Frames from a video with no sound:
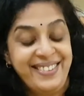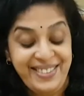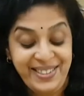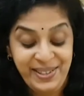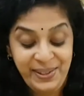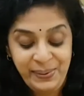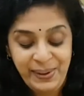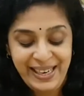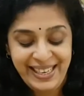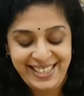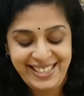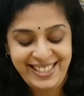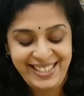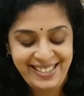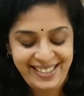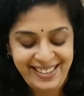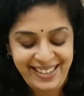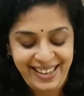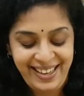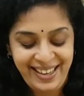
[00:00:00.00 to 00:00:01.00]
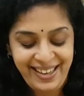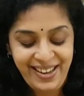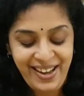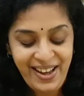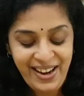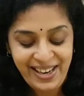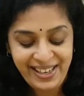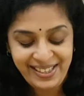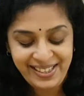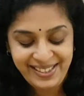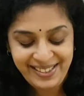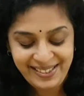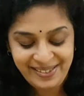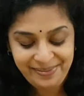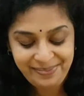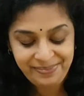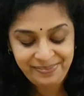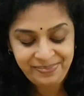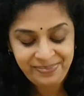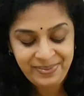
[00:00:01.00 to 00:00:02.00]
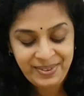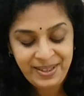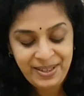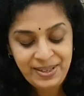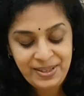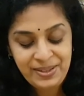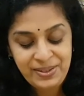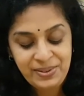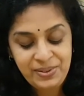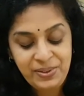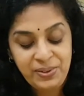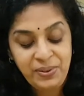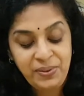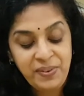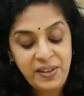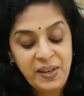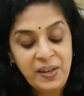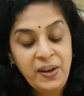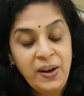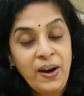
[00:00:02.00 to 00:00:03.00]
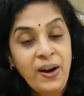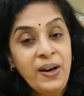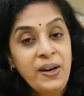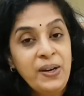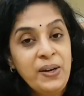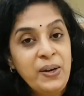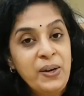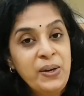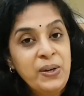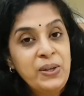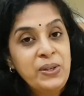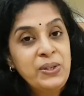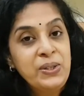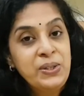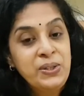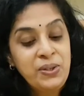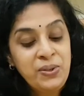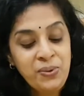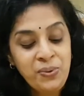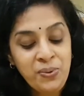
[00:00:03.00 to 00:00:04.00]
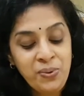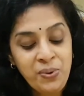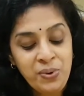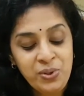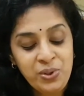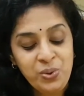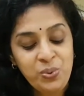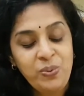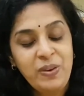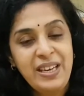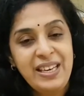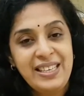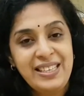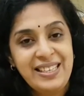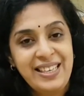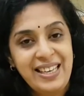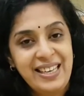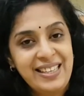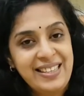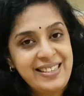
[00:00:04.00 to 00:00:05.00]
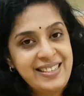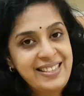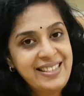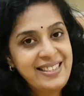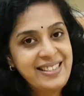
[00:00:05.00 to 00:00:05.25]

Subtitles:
Sweet. I got it. So we got 2 sweet tastes.